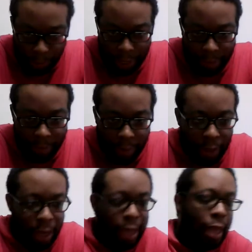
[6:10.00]
crap,
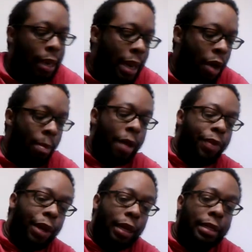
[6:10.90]
and now I'm going to have
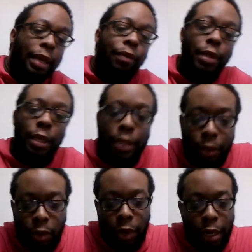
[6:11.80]
to hear this
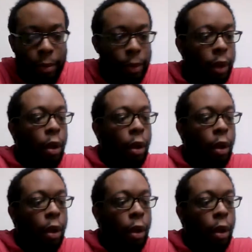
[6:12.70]
17-0 crap.